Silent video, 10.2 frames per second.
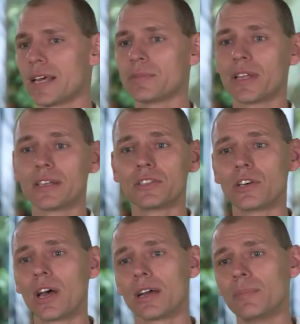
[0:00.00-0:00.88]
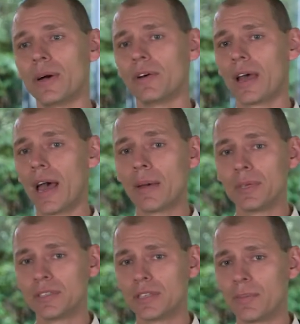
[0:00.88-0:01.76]
times I like to talk about
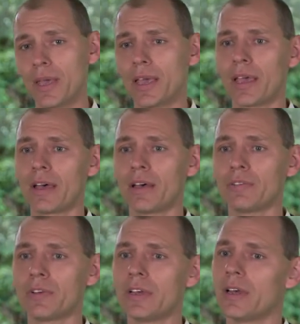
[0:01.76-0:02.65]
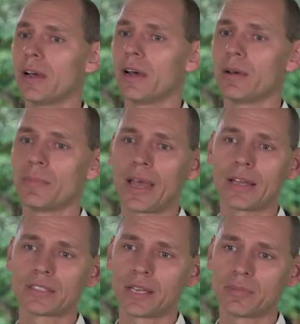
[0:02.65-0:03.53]
hobbies they may have,
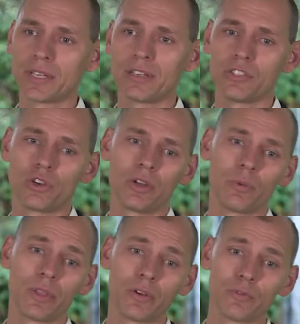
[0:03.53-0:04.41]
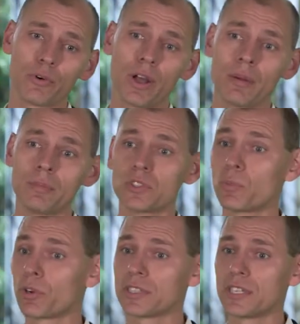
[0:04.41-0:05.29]
pastimes they enjoy, where they're from,
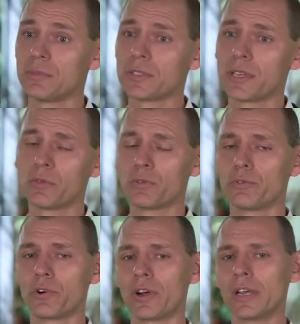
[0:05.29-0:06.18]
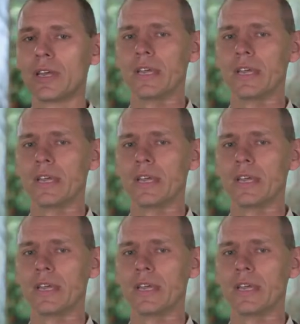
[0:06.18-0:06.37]
sports teams they root for,